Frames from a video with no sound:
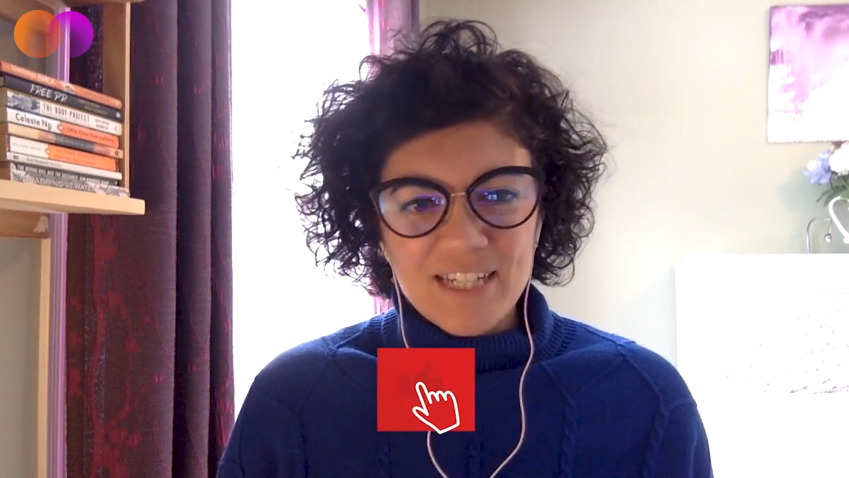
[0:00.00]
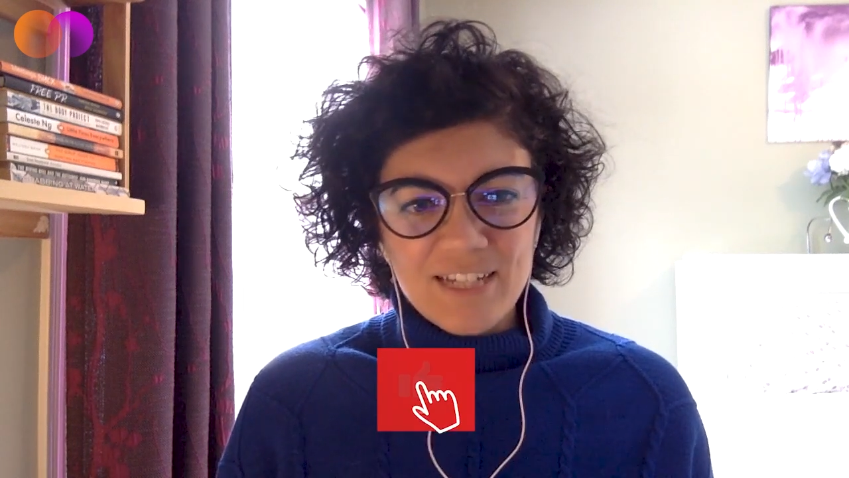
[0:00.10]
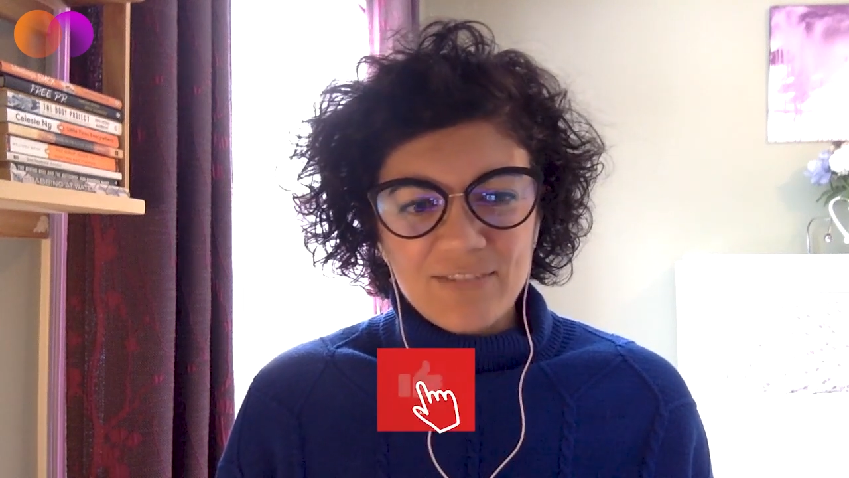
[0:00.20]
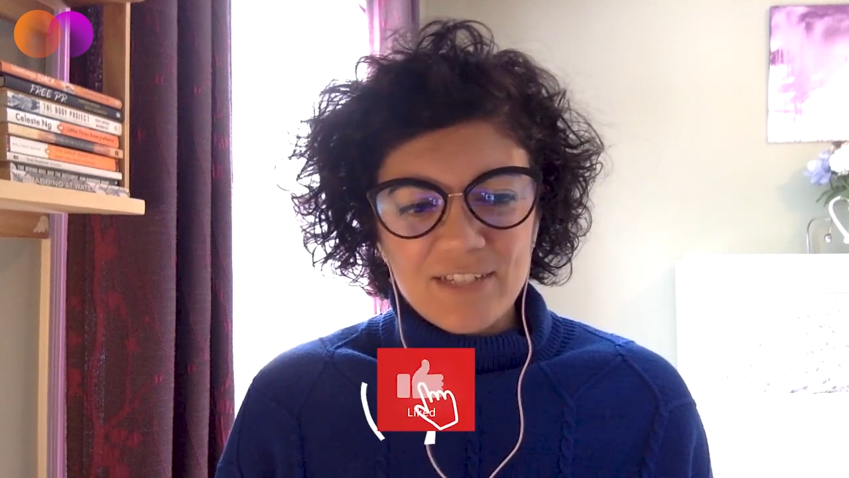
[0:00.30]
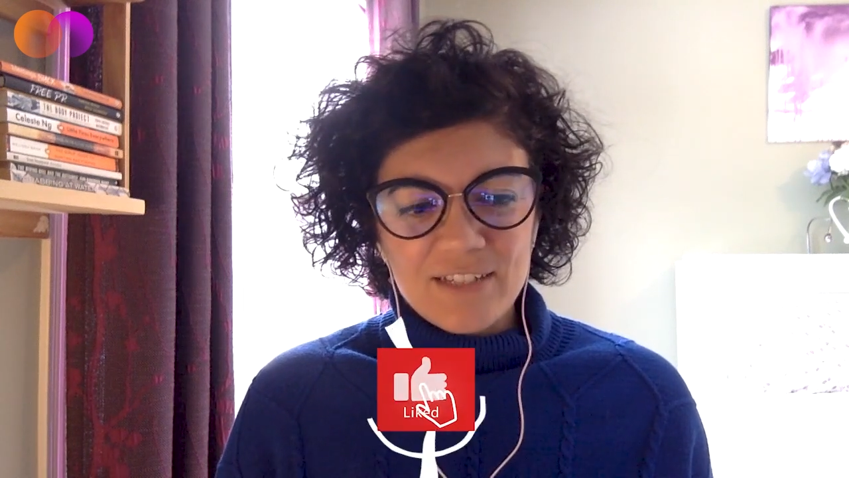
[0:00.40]

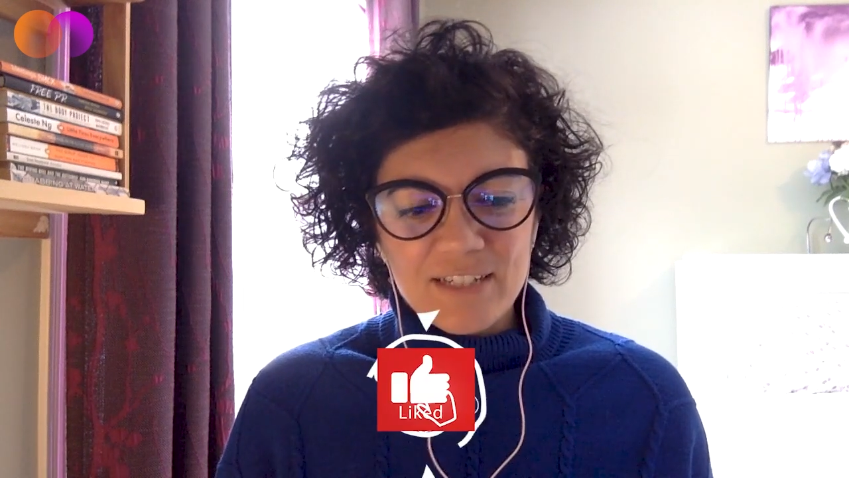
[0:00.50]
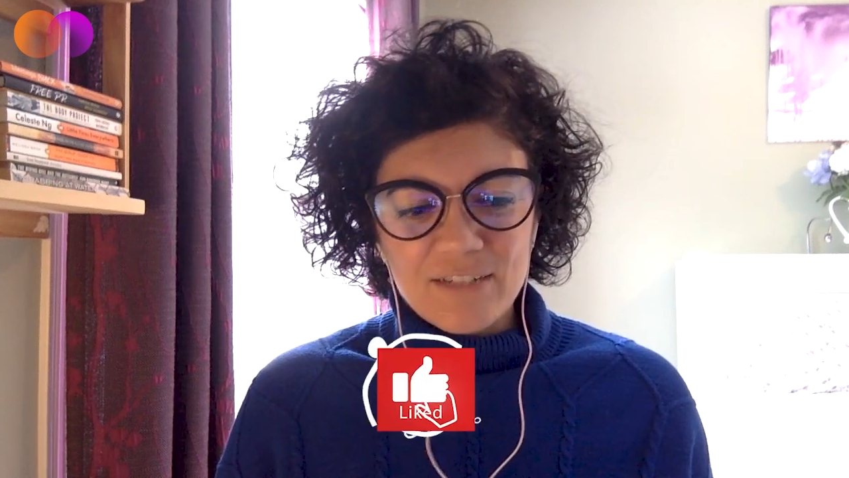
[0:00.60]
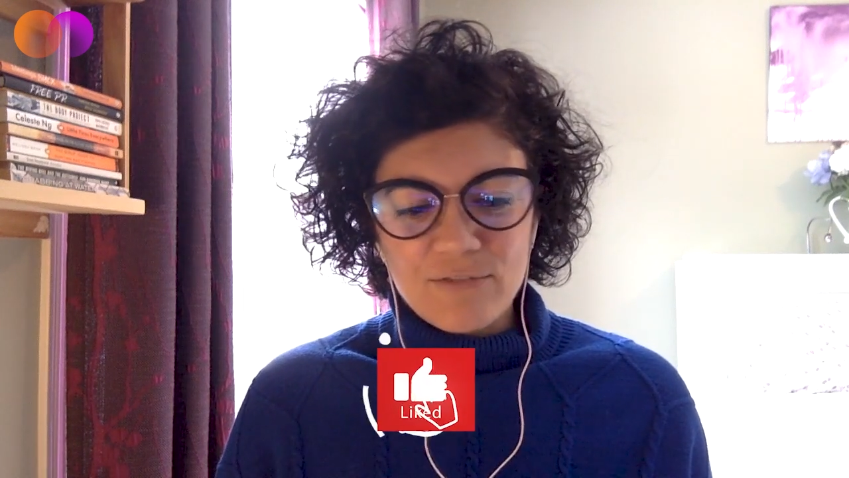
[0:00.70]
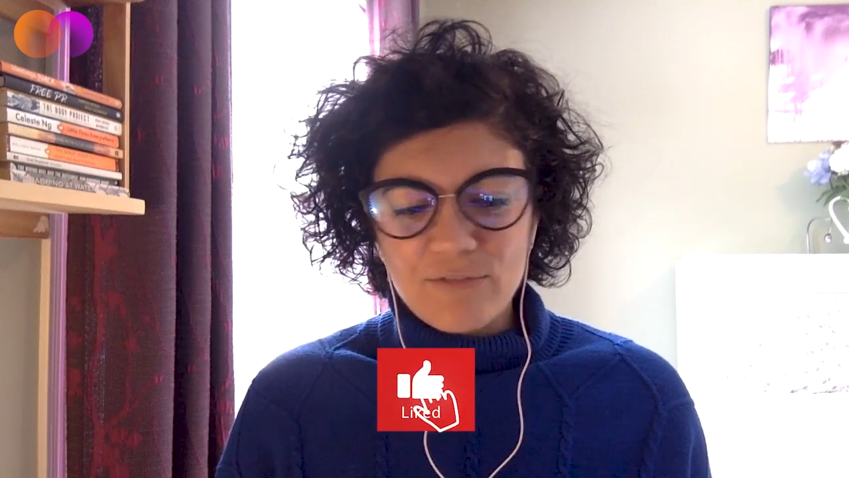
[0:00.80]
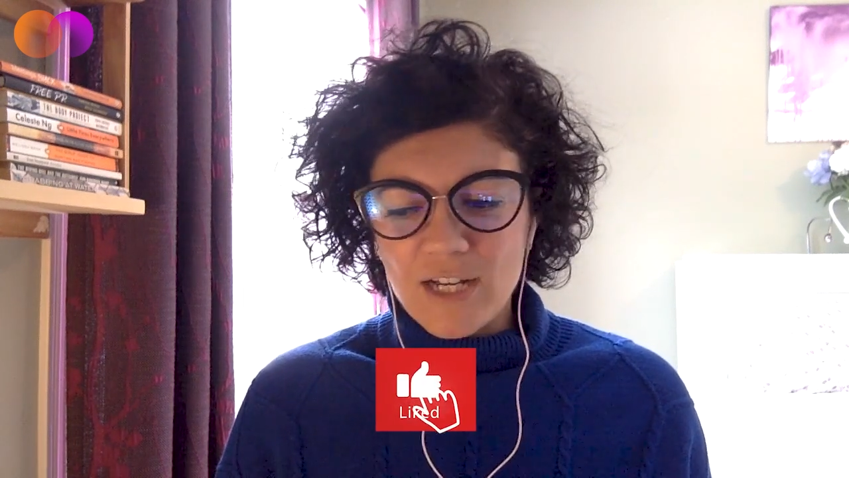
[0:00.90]
into
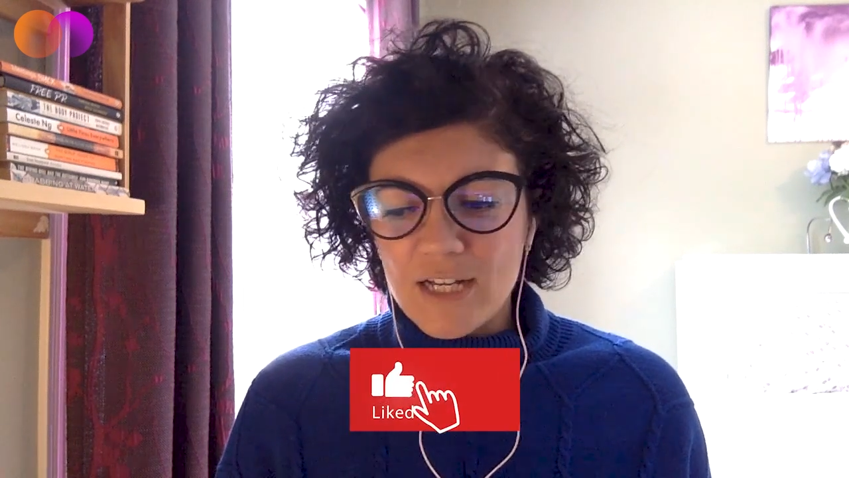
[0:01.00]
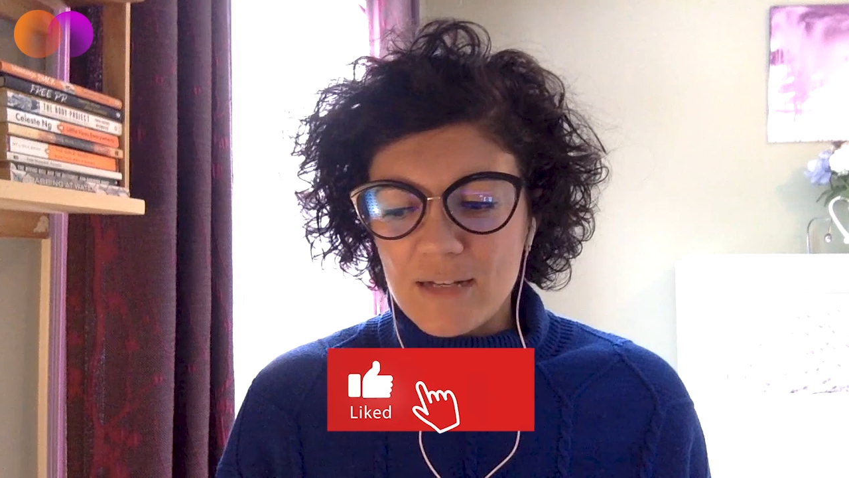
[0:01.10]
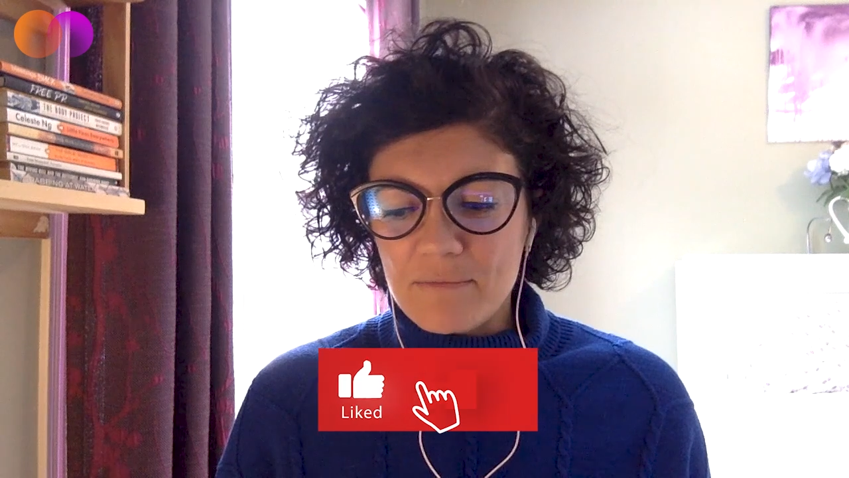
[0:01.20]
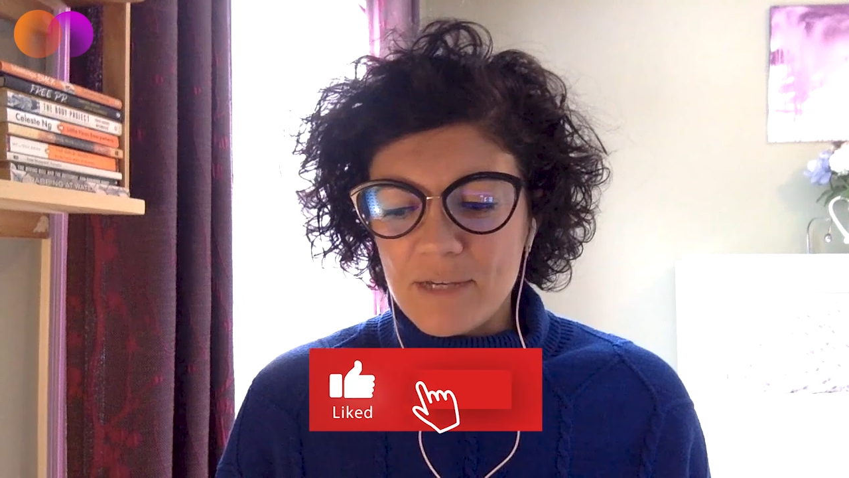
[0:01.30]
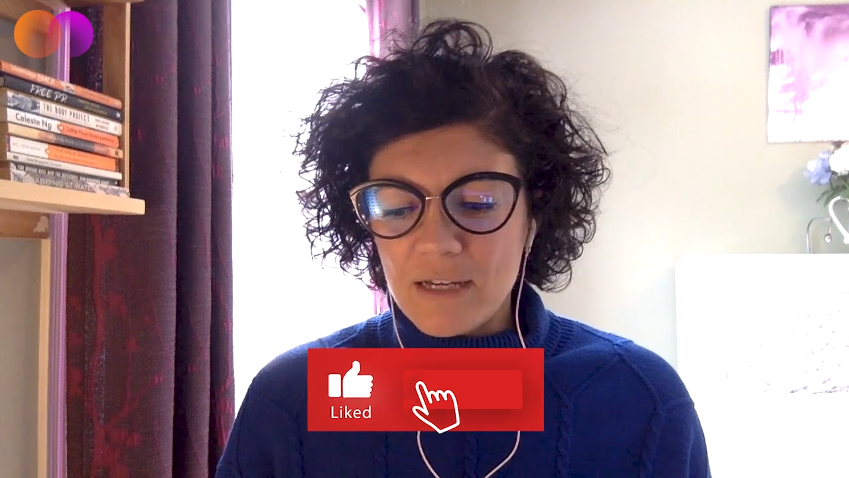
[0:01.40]
everything
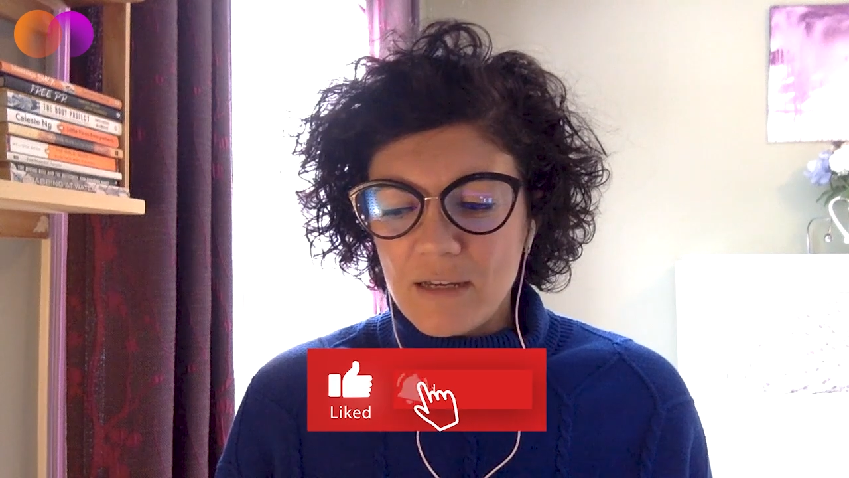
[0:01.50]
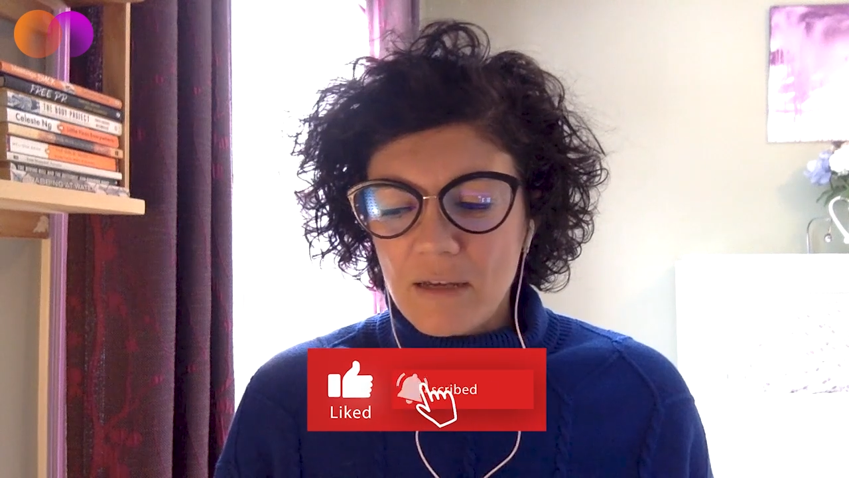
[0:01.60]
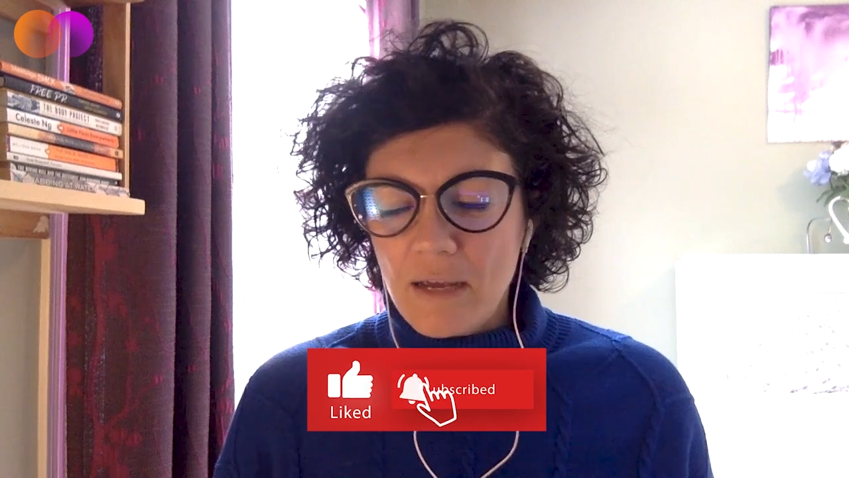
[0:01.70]
from